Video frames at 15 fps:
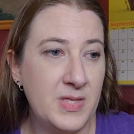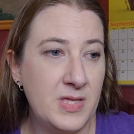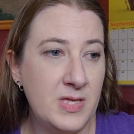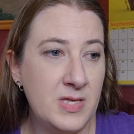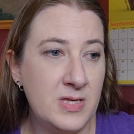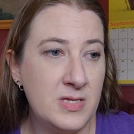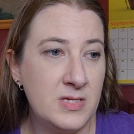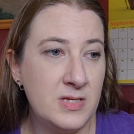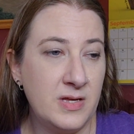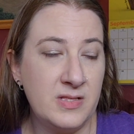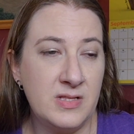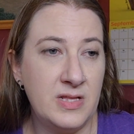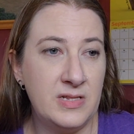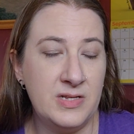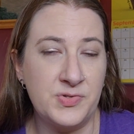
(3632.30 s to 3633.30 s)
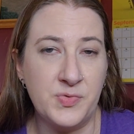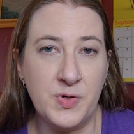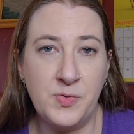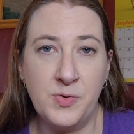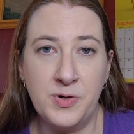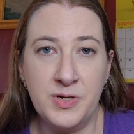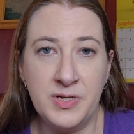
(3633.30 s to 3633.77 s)
It's
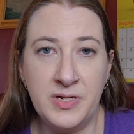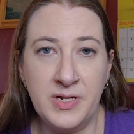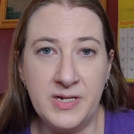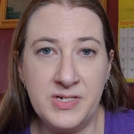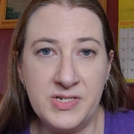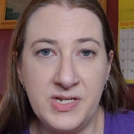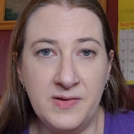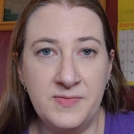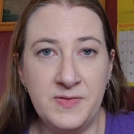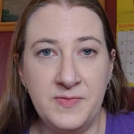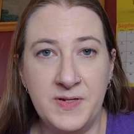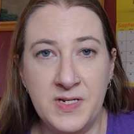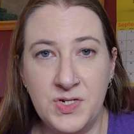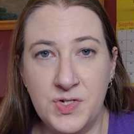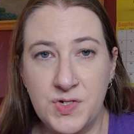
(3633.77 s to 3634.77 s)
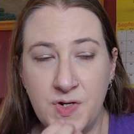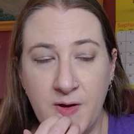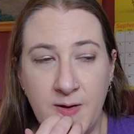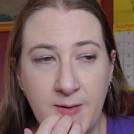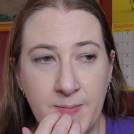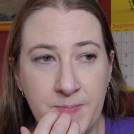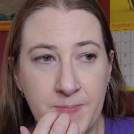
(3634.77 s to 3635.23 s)
recorded. I just have to finish.
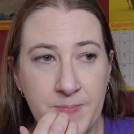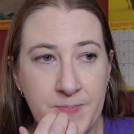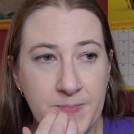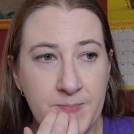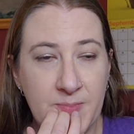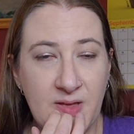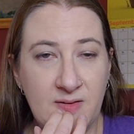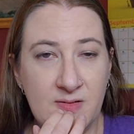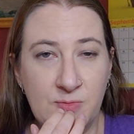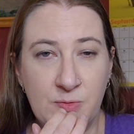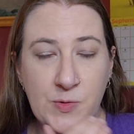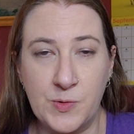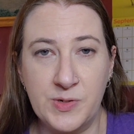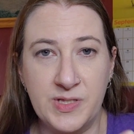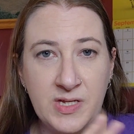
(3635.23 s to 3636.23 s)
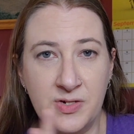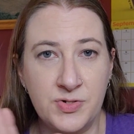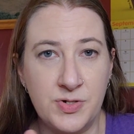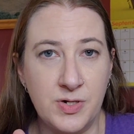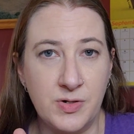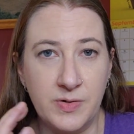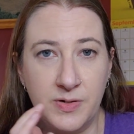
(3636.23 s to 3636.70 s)
I have to record the
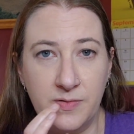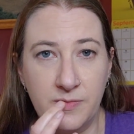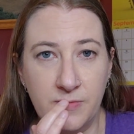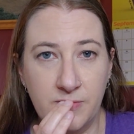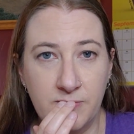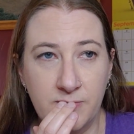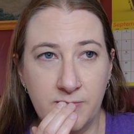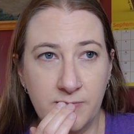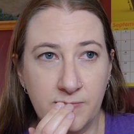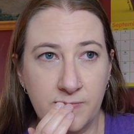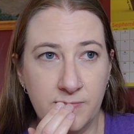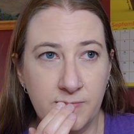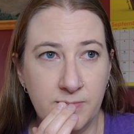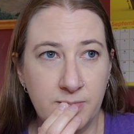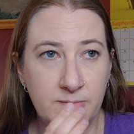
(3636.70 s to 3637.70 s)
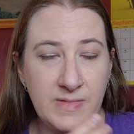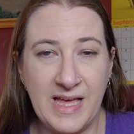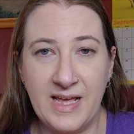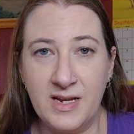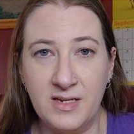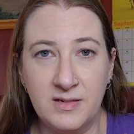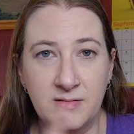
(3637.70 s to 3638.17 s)
intro and
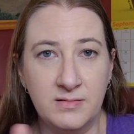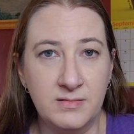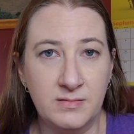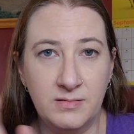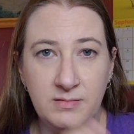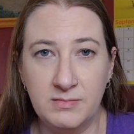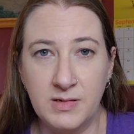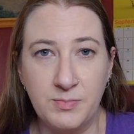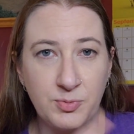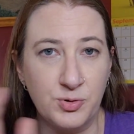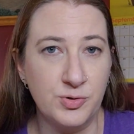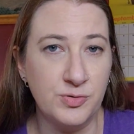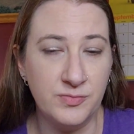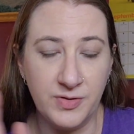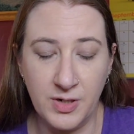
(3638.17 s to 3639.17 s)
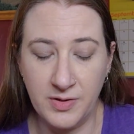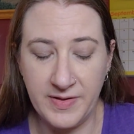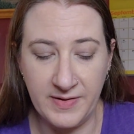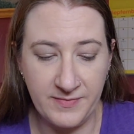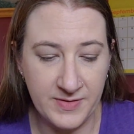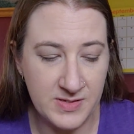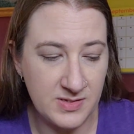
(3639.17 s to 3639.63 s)
edit and approve and all
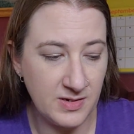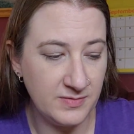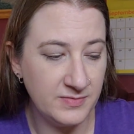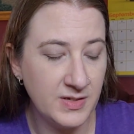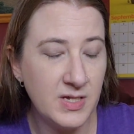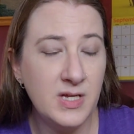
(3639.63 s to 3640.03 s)
that fun stuff.